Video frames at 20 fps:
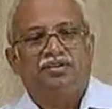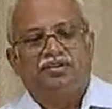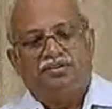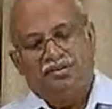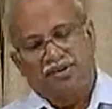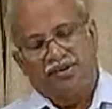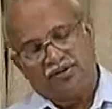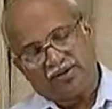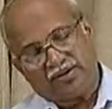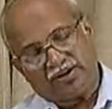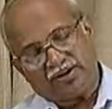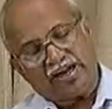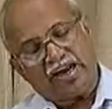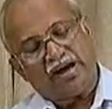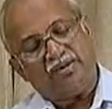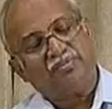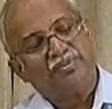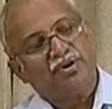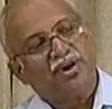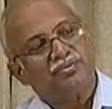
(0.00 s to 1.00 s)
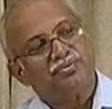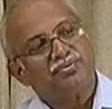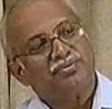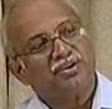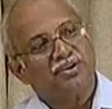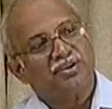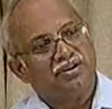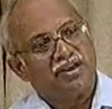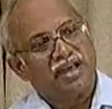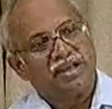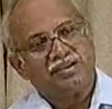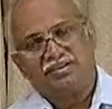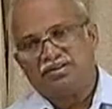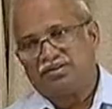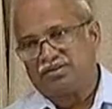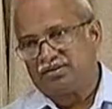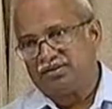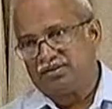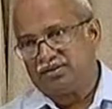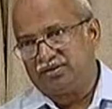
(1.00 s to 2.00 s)
Now the grab comes and catches
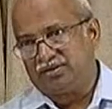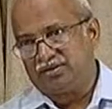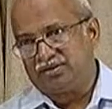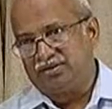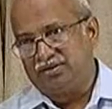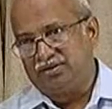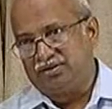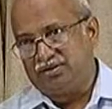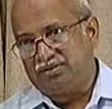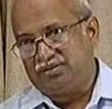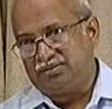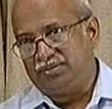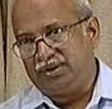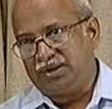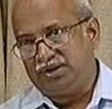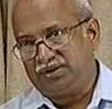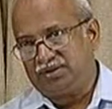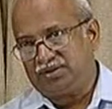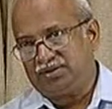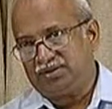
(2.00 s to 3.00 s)
the bulk.